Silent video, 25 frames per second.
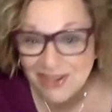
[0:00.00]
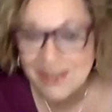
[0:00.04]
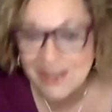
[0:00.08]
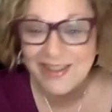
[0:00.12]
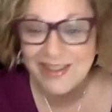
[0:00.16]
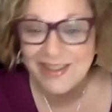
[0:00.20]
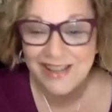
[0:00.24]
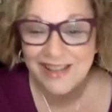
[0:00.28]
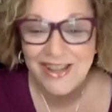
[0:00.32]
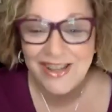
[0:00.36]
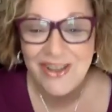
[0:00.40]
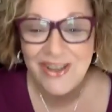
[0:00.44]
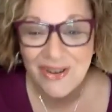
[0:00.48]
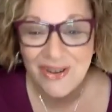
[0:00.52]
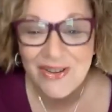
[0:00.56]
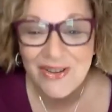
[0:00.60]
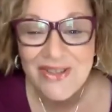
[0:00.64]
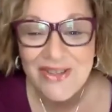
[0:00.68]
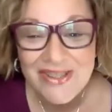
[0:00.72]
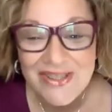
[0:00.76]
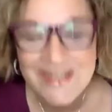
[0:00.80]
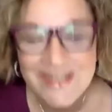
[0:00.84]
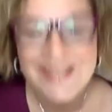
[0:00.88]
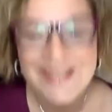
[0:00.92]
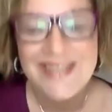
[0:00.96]
really
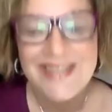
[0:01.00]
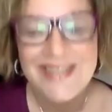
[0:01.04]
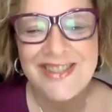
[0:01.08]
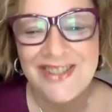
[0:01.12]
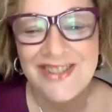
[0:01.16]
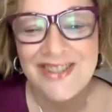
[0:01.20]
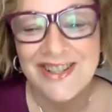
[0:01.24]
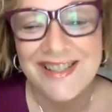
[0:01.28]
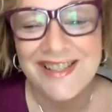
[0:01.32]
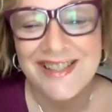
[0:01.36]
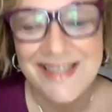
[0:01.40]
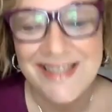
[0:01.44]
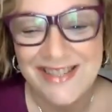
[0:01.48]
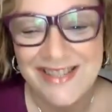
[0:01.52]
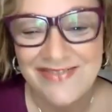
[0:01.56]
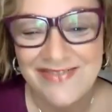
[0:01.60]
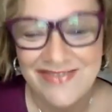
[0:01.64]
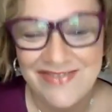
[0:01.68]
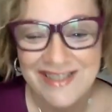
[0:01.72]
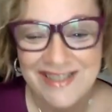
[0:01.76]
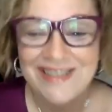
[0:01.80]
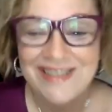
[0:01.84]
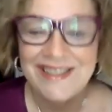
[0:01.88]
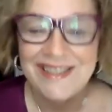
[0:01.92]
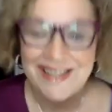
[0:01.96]
cool to start to
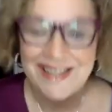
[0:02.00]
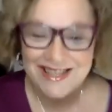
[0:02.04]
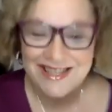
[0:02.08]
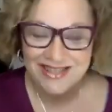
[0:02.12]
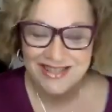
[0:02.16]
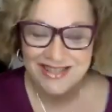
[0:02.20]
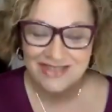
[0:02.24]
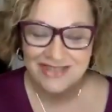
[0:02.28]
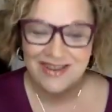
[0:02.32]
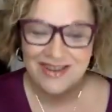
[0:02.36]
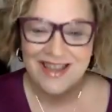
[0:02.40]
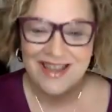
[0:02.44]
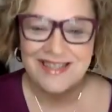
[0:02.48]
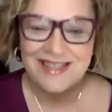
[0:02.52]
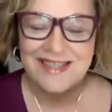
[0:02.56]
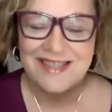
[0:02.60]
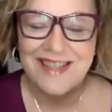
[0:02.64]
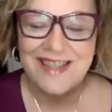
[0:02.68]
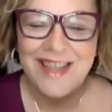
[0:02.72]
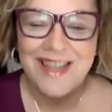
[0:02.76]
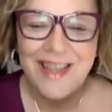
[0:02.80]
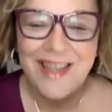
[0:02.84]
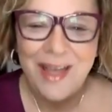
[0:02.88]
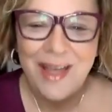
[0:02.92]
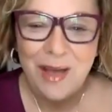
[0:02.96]
feel less stress
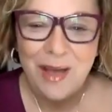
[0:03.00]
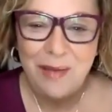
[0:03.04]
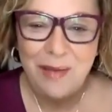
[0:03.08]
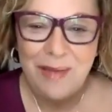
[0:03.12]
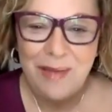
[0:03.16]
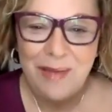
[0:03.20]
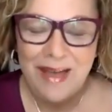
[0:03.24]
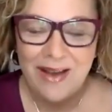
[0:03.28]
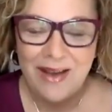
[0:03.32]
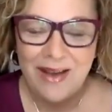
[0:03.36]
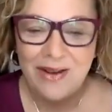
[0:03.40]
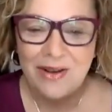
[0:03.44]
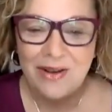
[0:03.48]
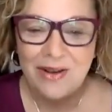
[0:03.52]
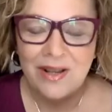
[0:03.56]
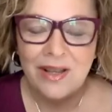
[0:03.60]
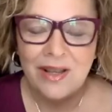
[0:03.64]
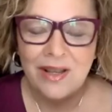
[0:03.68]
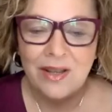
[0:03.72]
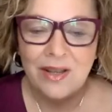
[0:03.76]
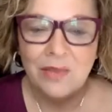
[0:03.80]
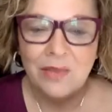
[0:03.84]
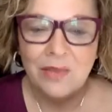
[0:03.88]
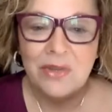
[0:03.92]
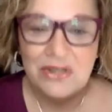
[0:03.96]
about
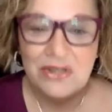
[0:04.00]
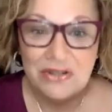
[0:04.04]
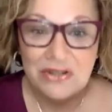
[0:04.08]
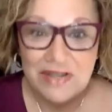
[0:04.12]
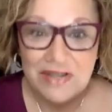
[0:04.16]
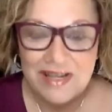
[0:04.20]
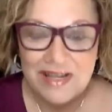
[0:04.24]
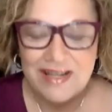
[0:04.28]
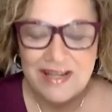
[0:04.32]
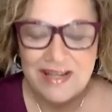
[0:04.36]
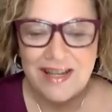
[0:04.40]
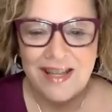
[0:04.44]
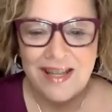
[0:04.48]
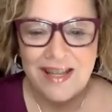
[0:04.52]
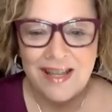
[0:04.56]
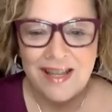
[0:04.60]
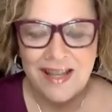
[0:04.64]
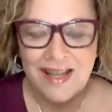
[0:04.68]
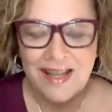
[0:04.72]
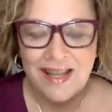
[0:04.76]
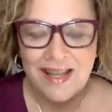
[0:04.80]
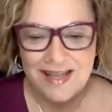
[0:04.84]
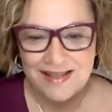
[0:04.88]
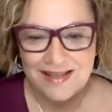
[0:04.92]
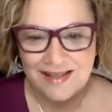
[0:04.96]
what you're eating
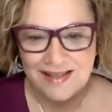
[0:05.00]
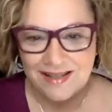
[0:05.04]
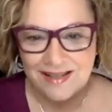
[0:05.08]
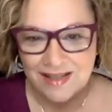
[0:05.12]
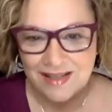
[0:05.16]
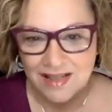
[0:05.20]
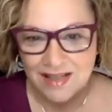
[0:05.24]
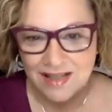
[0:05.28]
and,